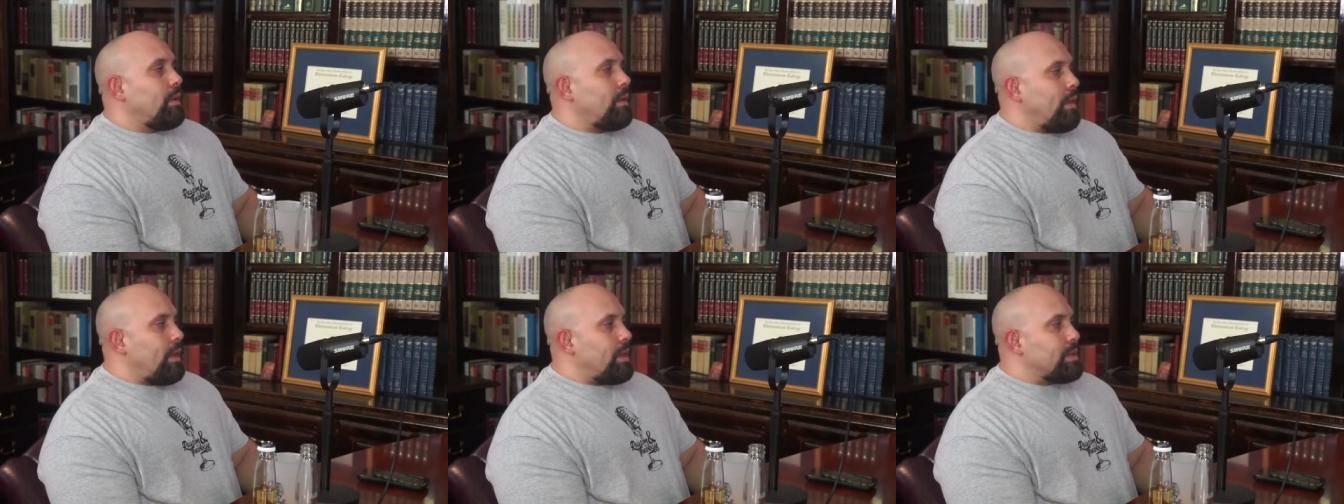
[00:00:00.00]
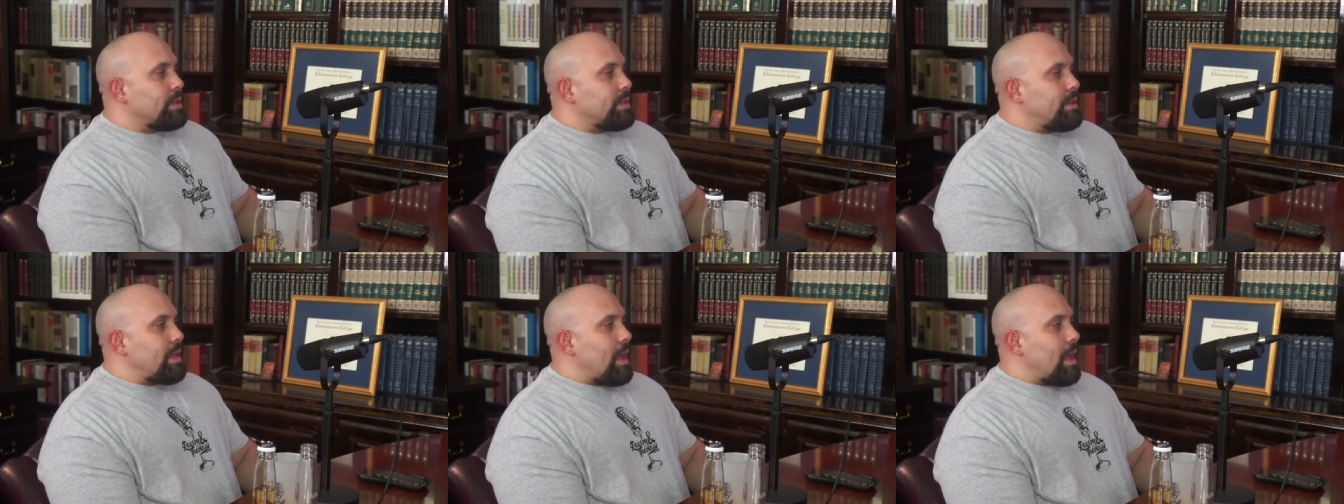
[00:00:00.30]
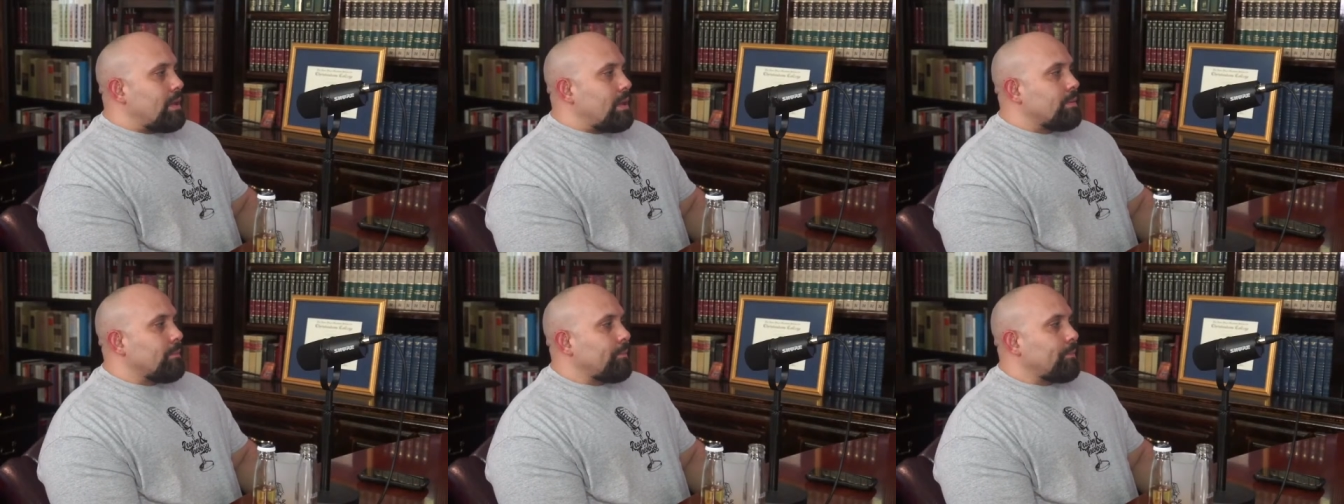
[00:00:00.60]
is
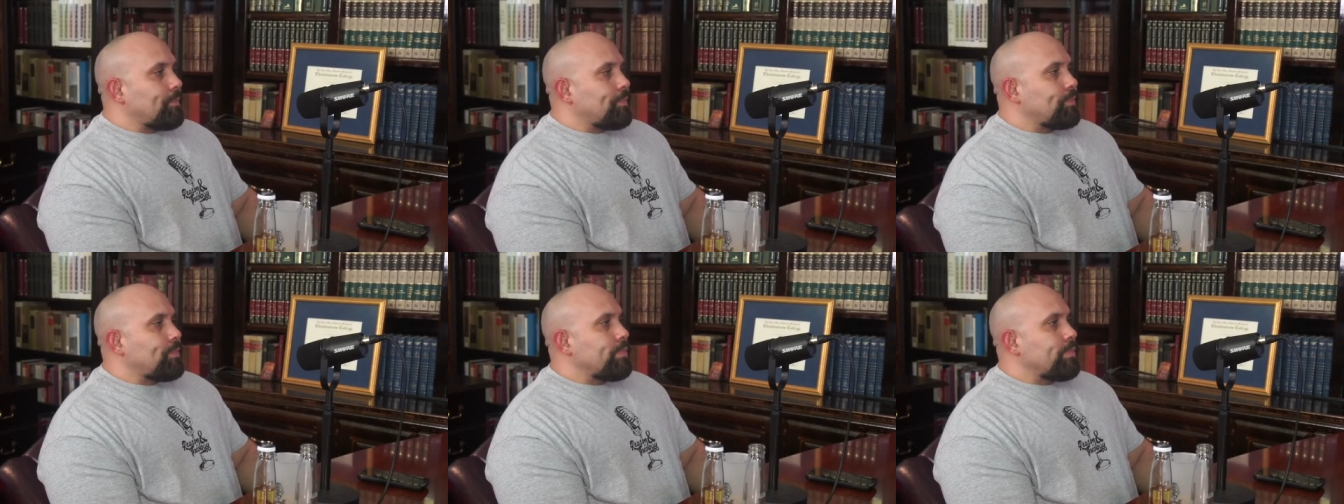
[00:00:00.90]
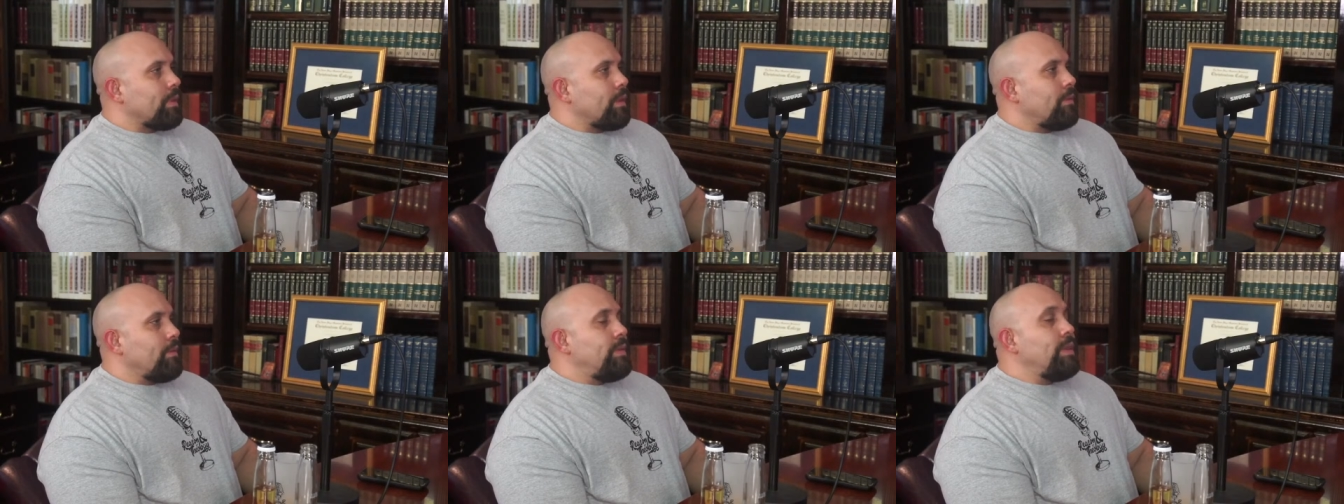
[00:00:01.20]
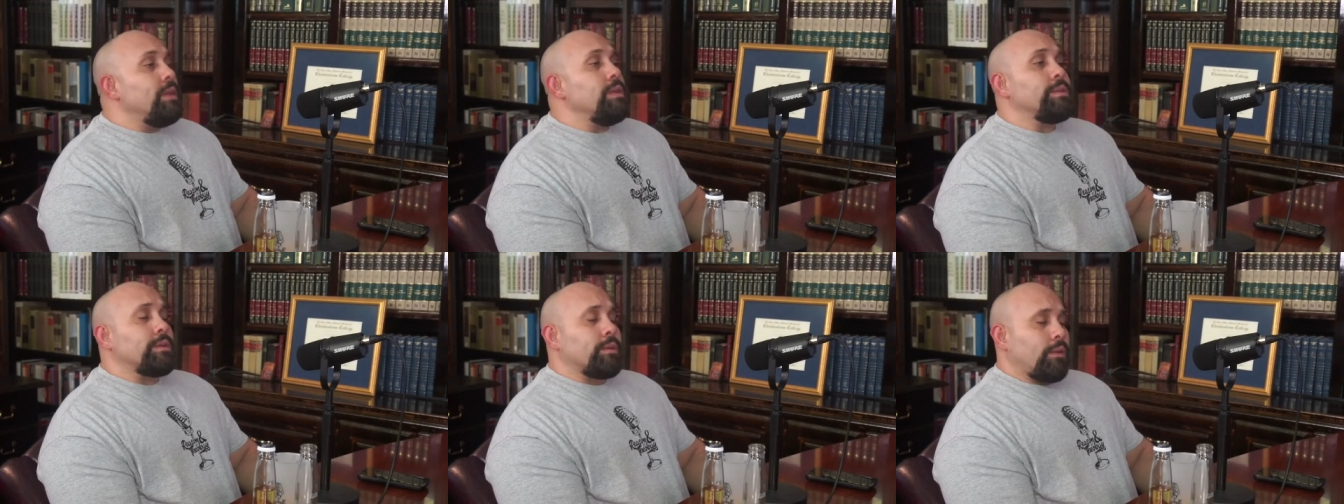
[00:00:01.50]
that
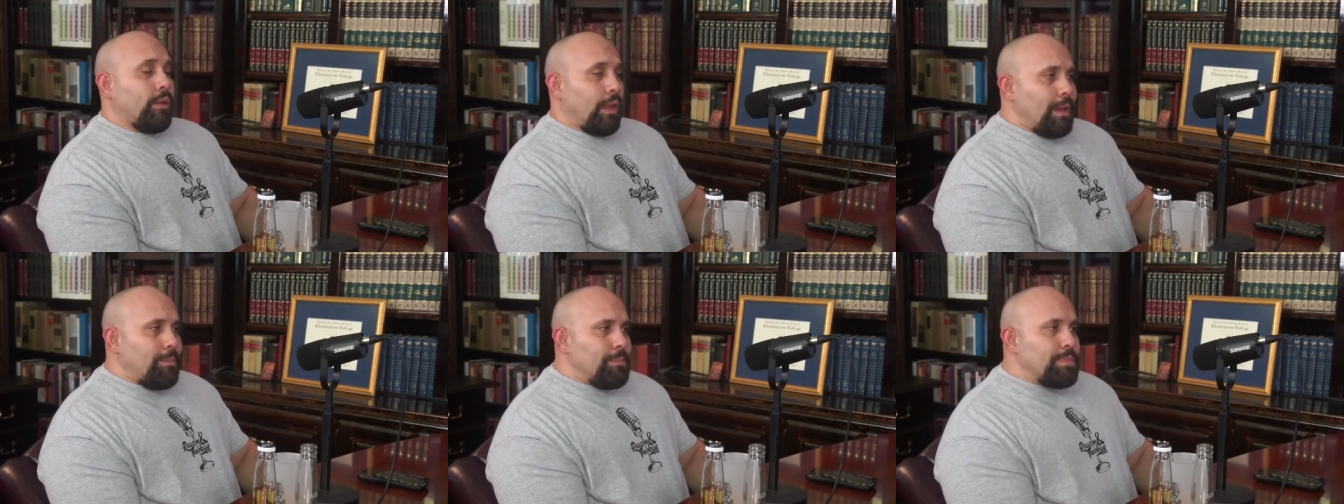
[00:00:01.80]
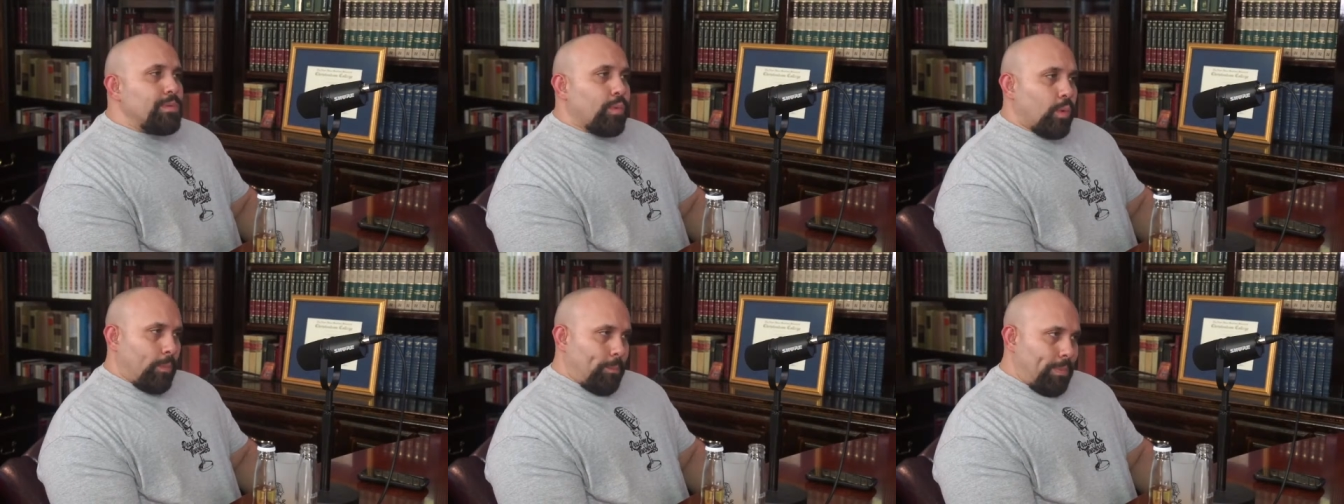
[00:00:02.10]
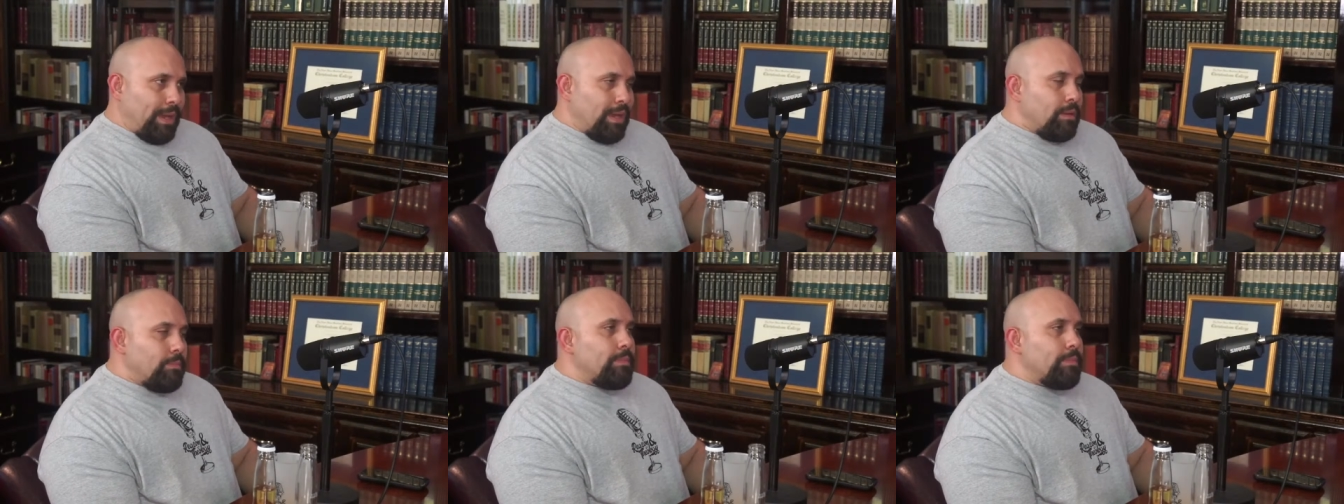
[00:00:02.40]
these claims were
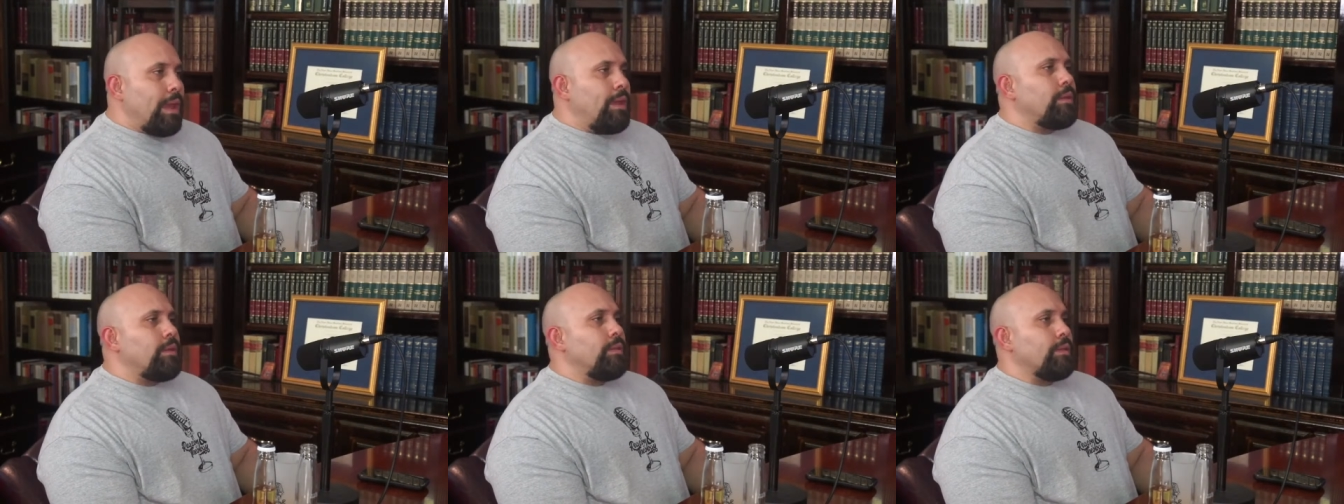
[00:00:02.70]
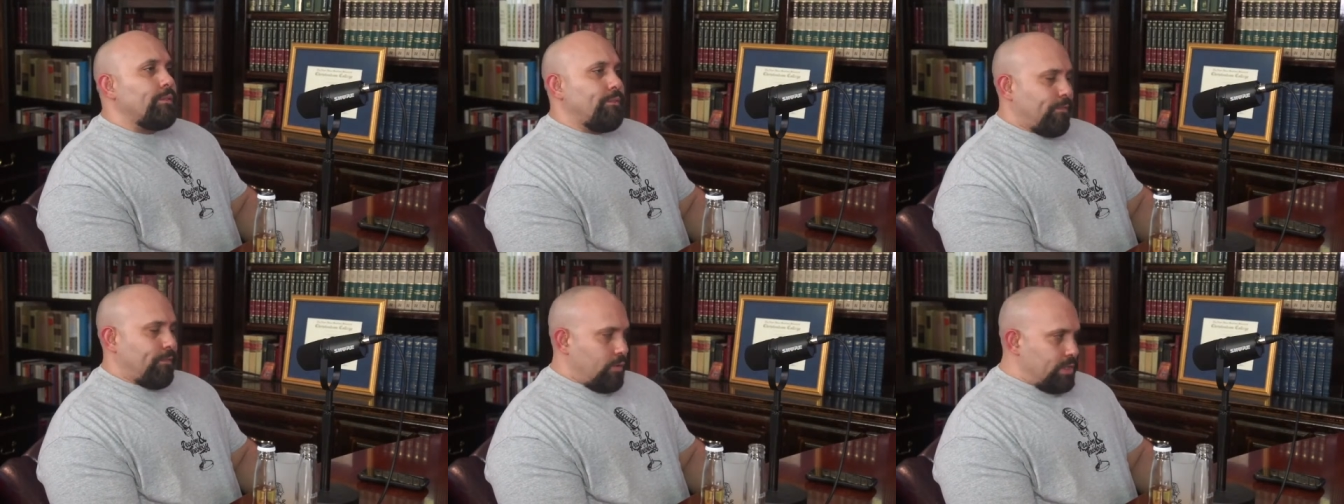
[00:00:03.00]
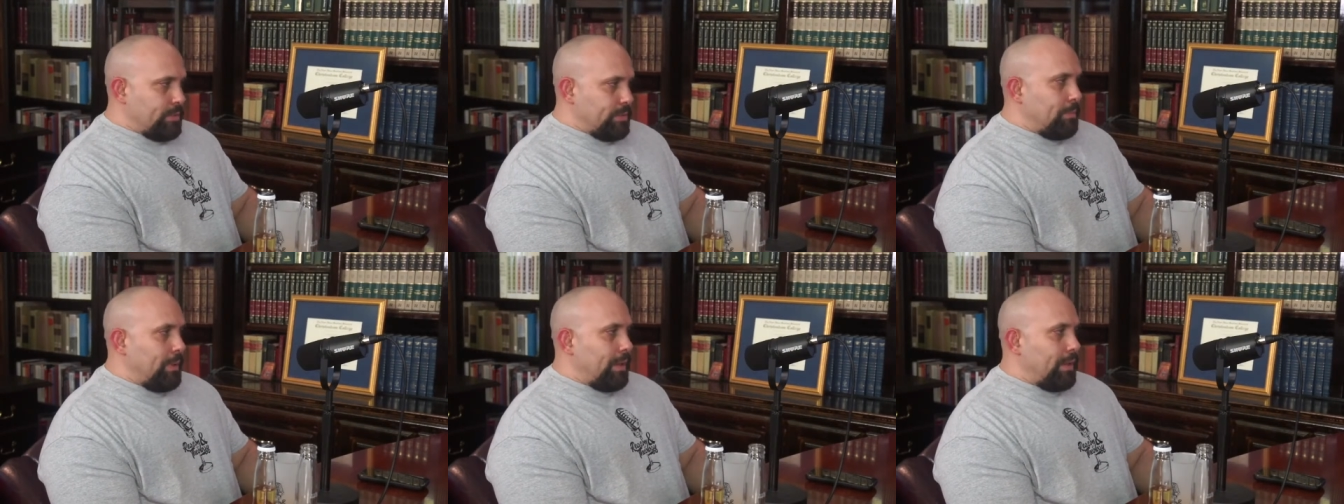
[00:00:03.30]
being made in the
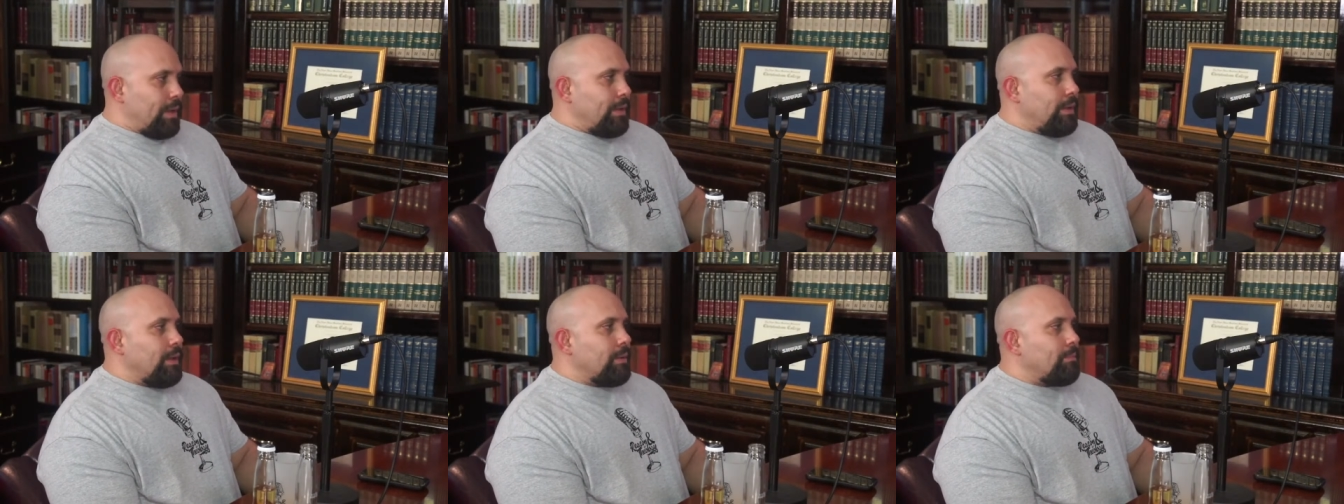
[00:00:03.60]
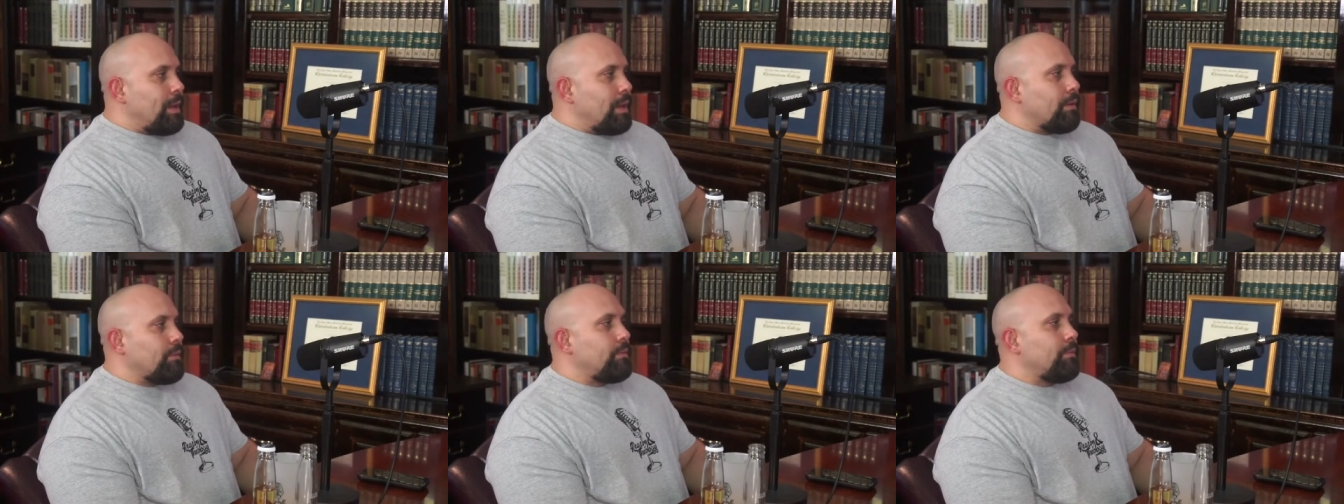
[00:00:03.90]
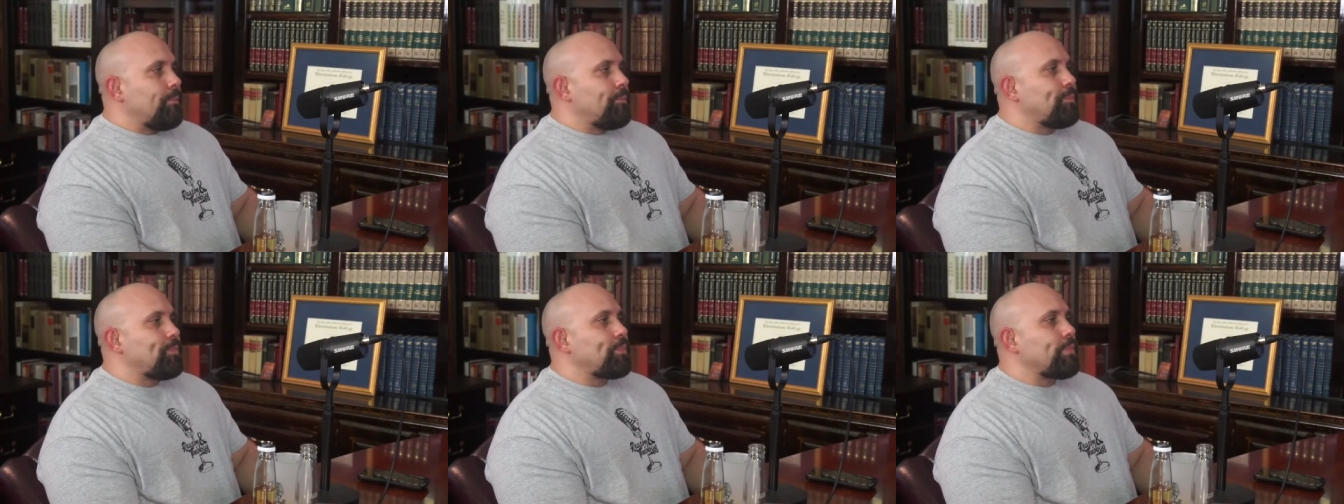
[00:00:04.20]
first millennium,
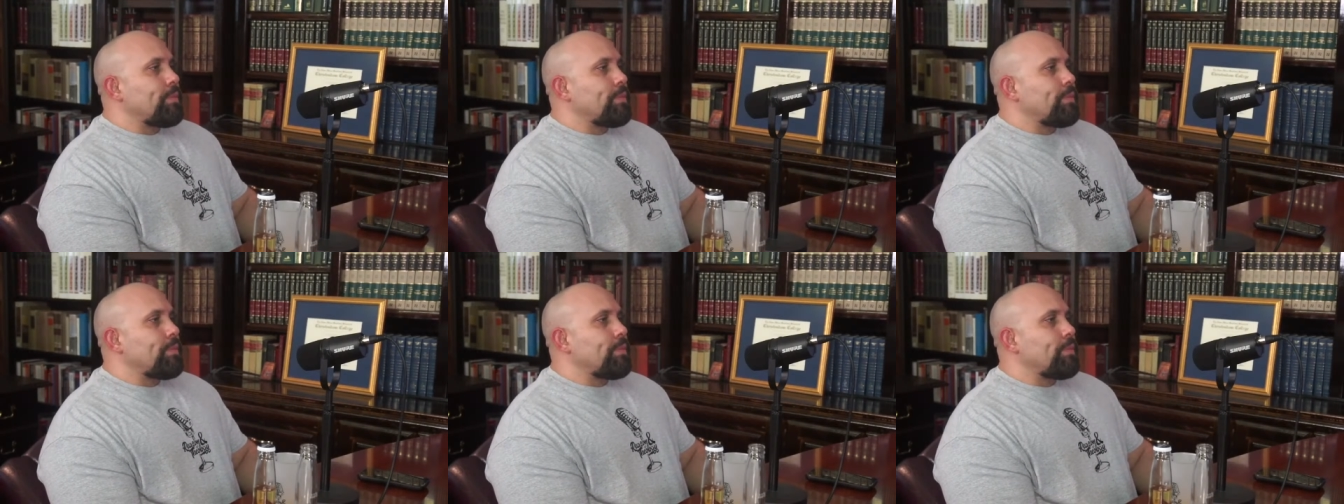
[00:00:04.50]
Michael,